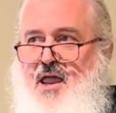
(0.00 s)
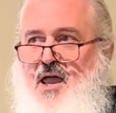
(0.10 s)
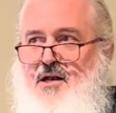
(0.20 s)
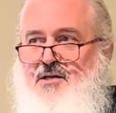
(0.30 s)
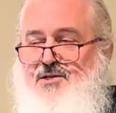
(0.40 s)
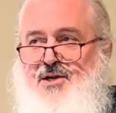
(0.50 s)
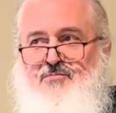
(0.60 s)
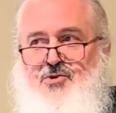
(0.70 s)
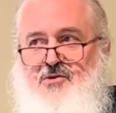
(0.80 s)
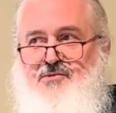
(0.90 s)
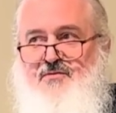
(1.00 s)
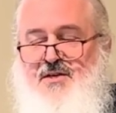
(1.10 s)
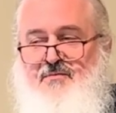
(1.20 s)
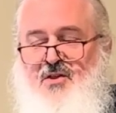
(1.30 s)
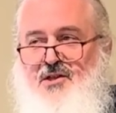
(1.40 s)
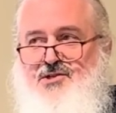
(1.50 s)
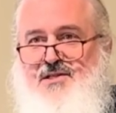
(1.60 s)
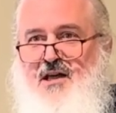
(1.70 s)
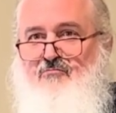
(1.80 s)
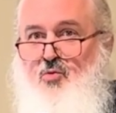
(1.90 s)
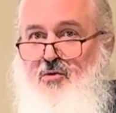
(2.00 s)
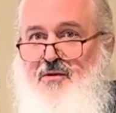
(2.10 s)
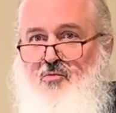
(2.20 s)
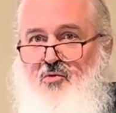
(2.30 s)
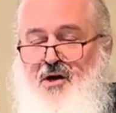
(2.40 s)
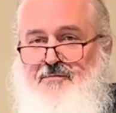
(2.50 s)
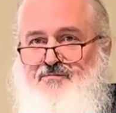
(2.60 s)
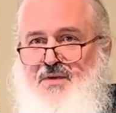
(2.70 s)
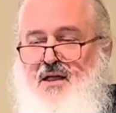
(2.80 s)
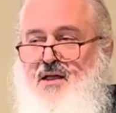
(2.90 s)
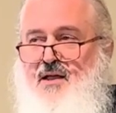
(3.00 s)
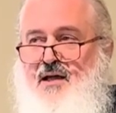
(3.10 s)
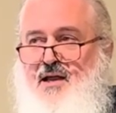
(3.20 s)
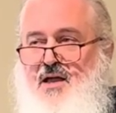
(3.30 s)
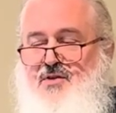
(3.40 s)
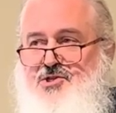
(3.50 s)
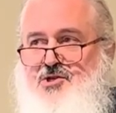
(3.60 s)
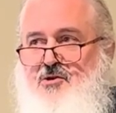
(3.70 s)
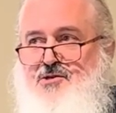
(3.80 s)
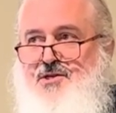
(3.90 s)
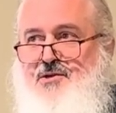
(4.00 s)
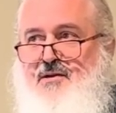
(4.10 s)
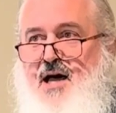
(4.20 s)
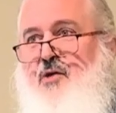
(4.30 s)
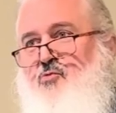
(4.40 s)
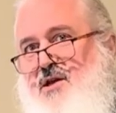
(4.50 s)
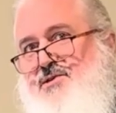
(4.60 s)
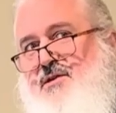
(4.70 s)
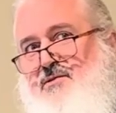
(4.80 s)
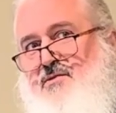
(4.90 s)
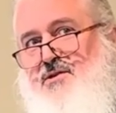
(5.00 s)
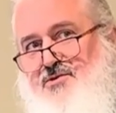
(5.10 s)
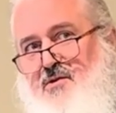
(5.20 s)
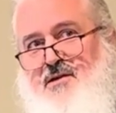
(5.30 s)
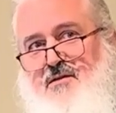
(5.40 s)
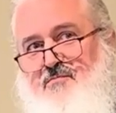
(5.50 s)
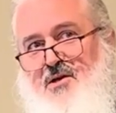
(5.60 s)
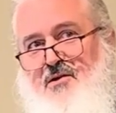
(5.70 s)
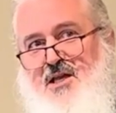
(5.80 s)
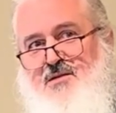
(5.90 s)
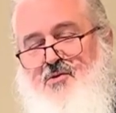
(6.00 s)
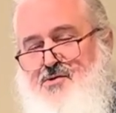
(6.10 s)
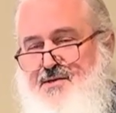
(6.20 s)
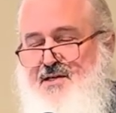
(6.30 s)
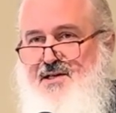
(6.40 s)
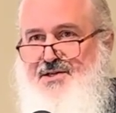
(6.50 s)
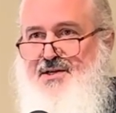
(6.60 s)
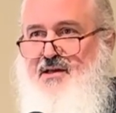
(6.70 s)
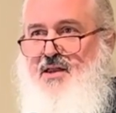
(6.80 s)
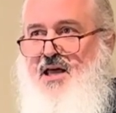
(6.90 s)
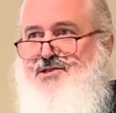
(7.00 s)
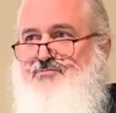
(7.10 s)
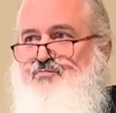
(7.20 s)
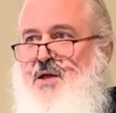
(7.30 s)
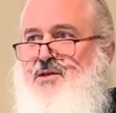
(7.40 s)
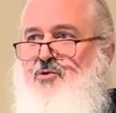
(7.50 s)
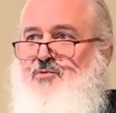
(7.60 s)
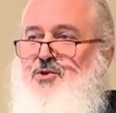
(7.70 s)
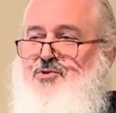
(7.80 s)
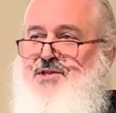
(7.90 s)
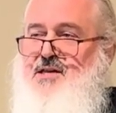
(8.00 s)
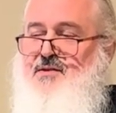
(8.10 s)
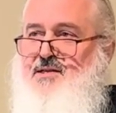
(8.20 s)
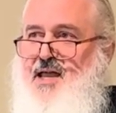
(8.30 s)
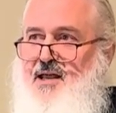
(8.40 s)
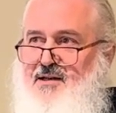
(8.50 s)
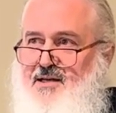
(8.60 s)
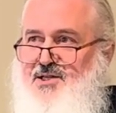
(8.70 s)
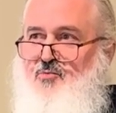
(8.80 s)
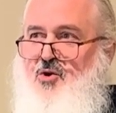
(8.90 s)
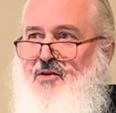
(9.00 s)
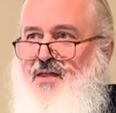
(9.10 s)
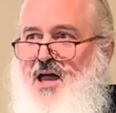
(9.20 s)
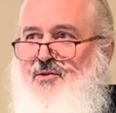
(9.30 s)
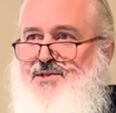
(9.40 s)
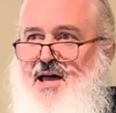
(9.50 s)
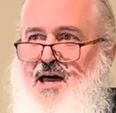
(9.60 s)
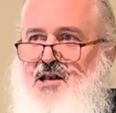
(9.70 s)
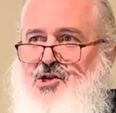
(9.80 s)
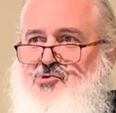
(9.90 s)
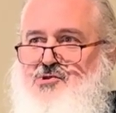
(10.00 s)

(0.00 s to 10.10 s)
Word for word: and some church, some villages have more than one. And these churches are not recent constructed buildings. Most of these that I, you know, you'll see the date somewhere on the outside, and